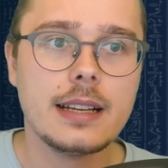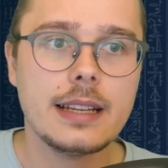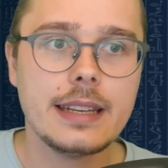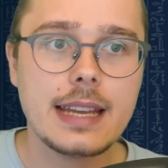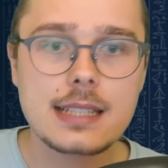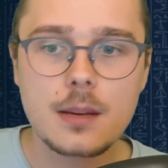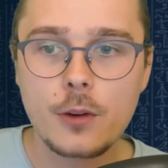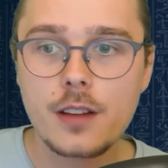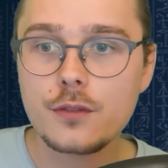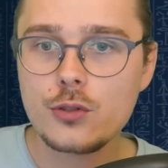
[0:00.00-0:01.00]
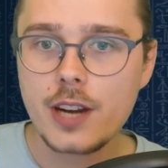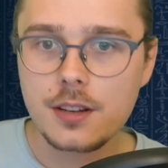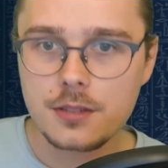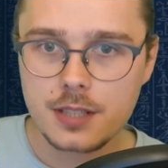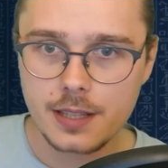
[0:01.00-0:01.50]
Next up we have
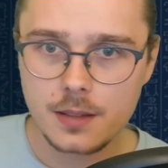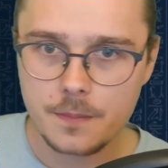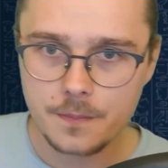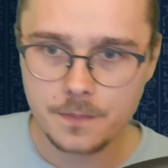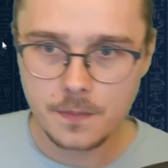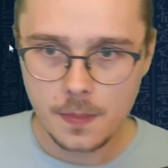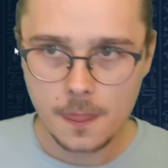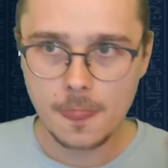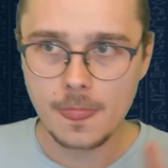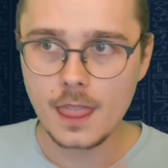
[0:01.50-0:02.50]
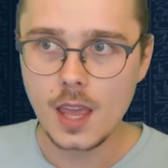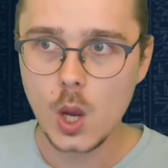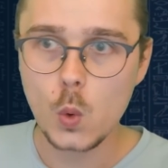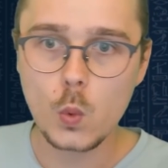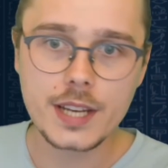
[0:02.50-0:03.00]
Draco Tail,
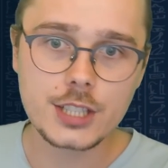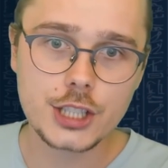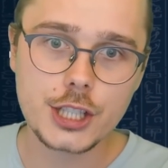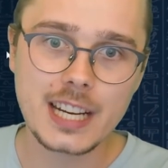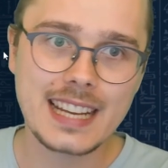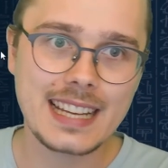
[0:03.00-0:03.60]
which